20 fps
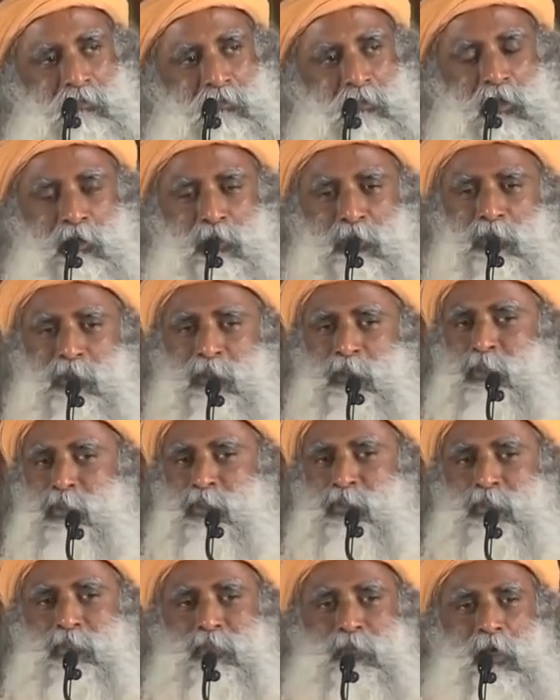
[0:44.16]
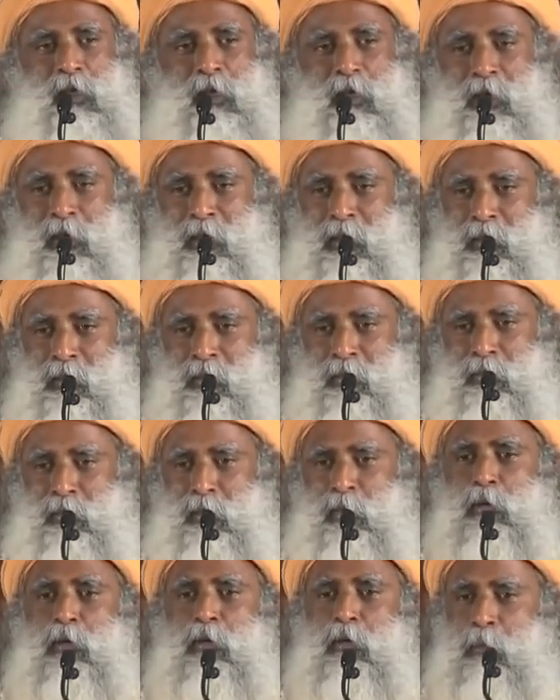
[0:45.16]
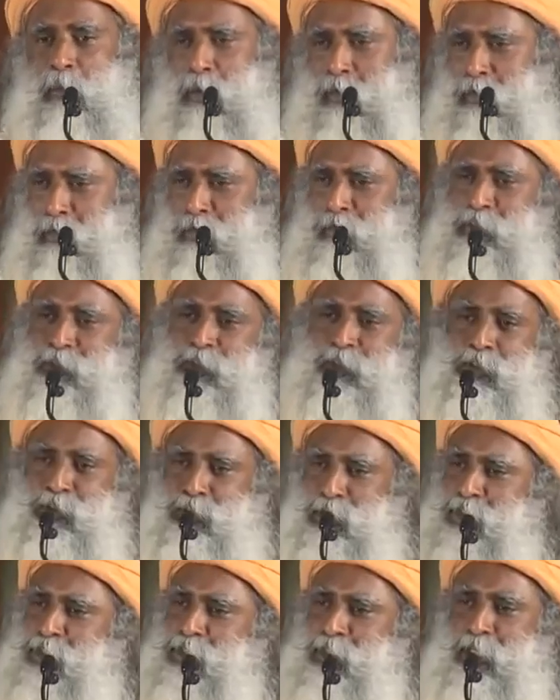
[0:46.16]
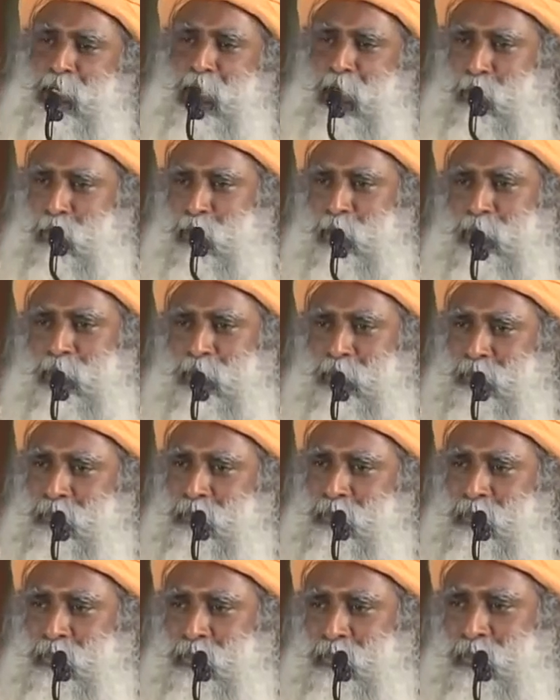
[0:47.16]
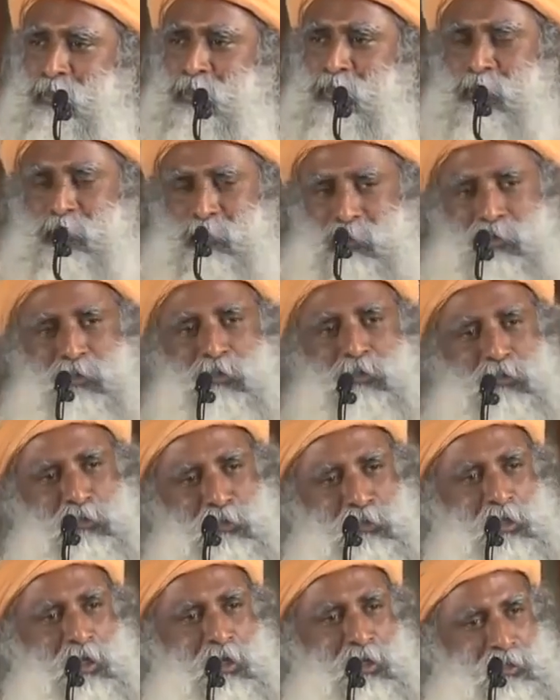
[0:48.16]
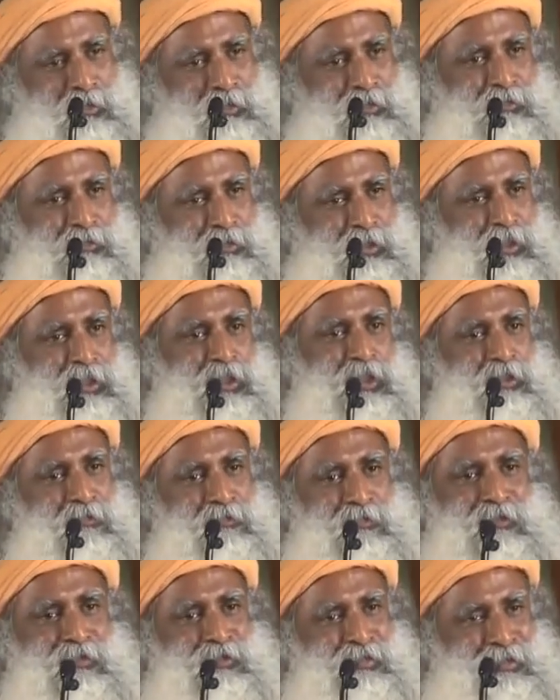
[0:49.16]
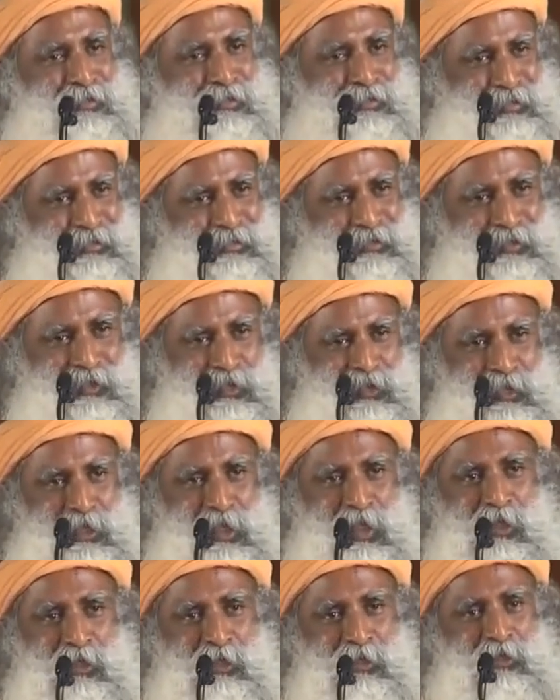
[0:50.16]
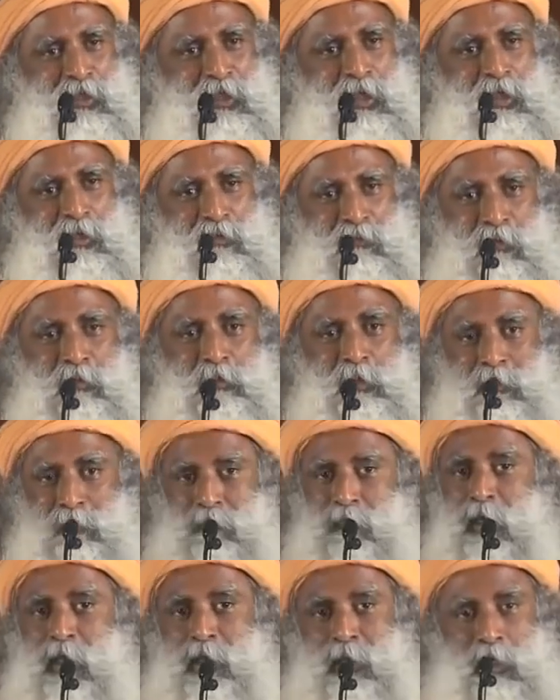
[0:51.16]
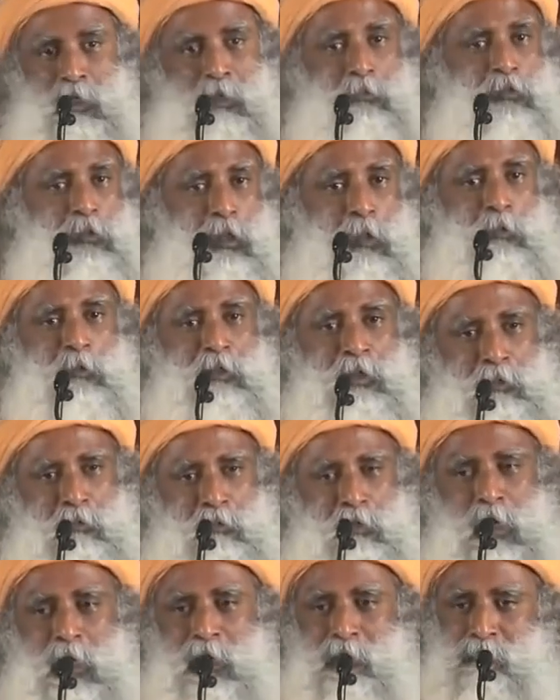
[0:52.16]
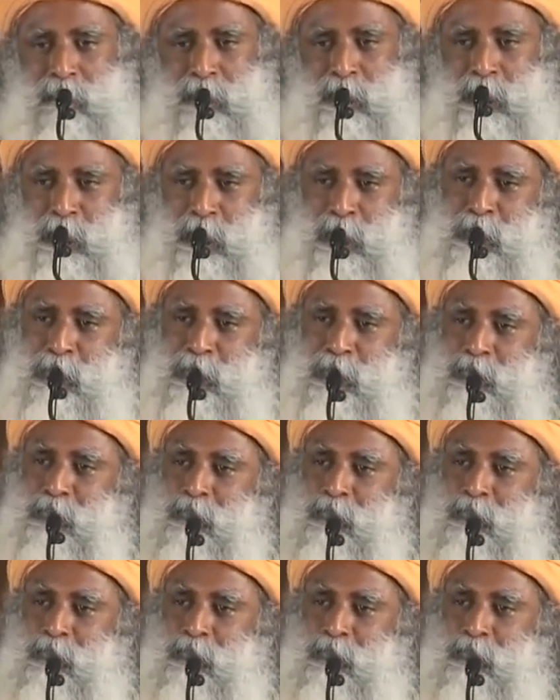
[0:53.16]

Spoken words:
Because she's low-born or she's just a cowgirl. You are the chief's son. We must find an appropriate bride for you.